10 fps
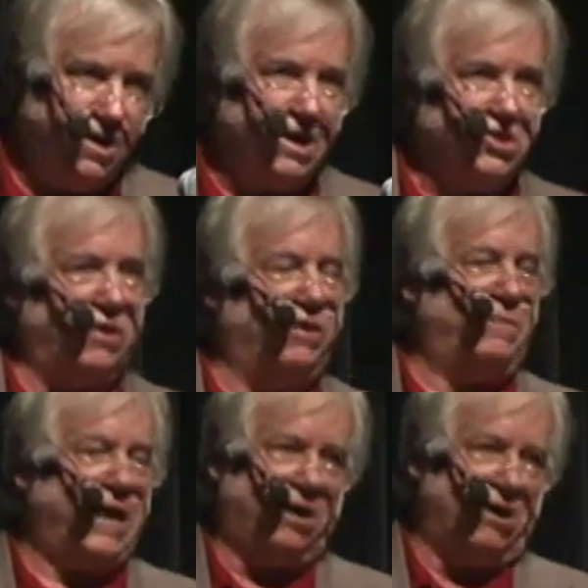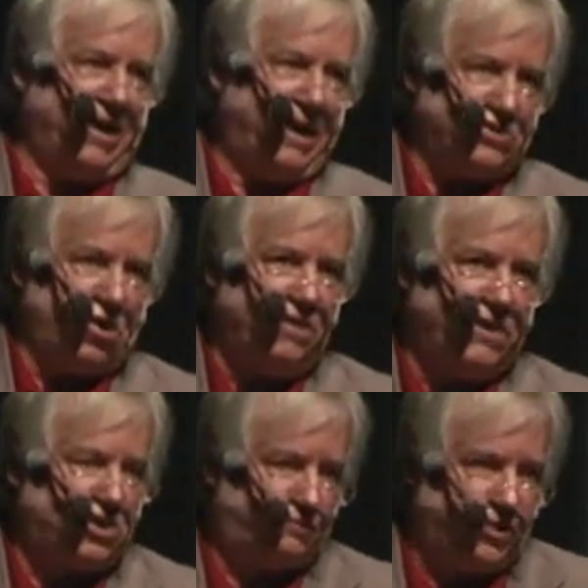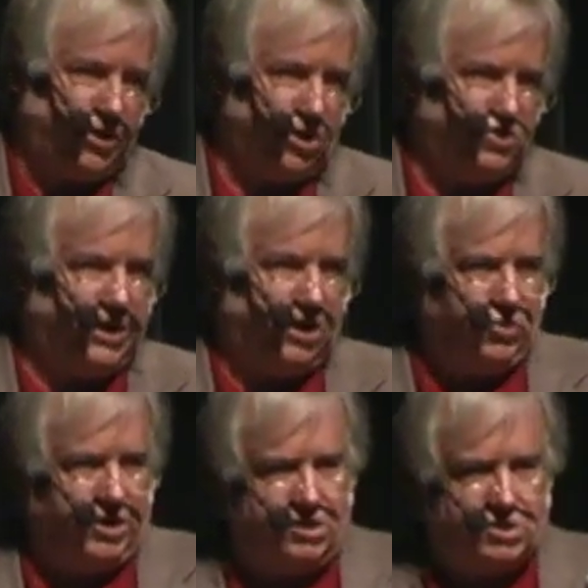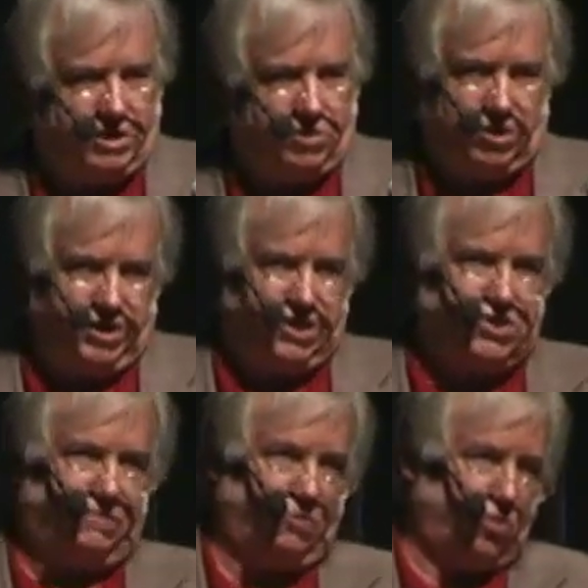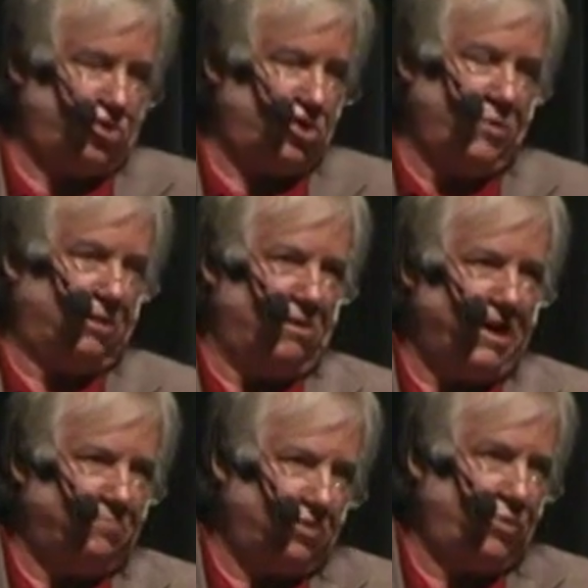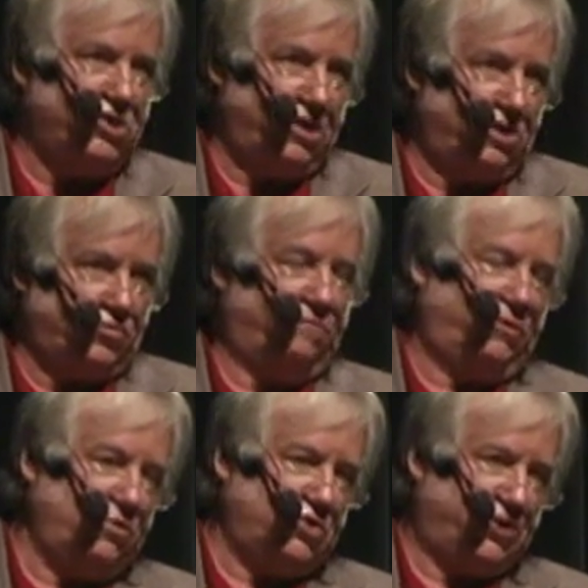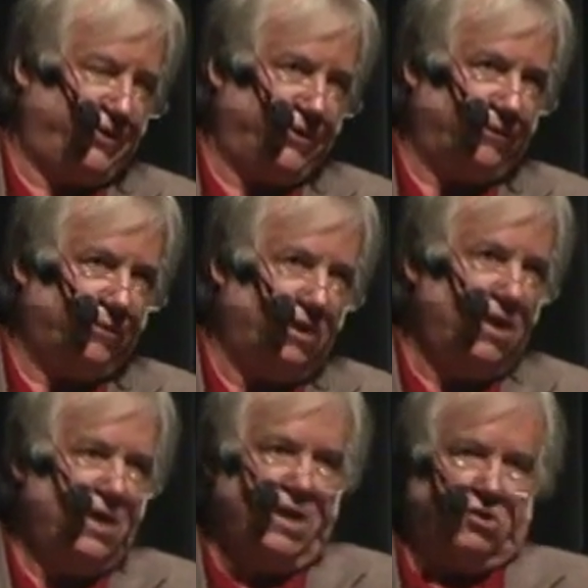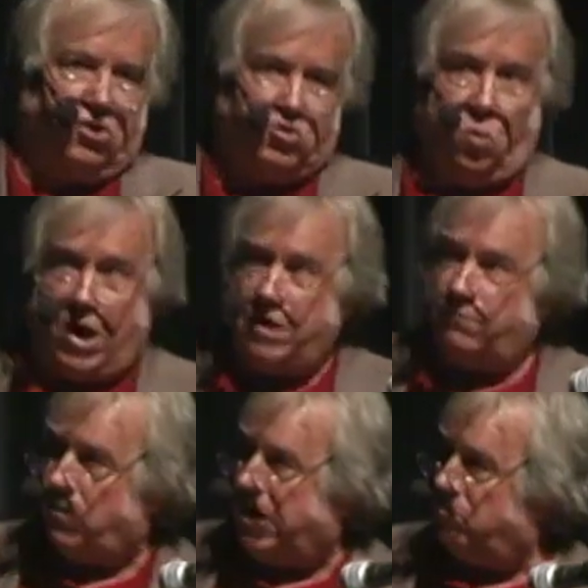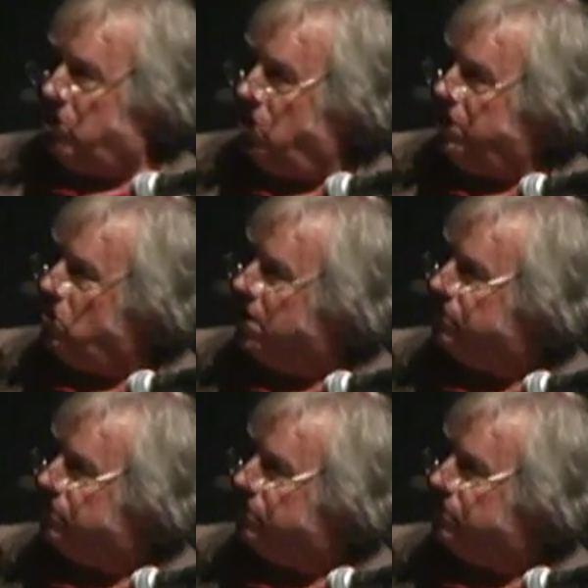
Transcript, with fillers: So the Pentagon has all this footage that it could easily release if it were so inclined, but which it has refused to do. There's one frame and only one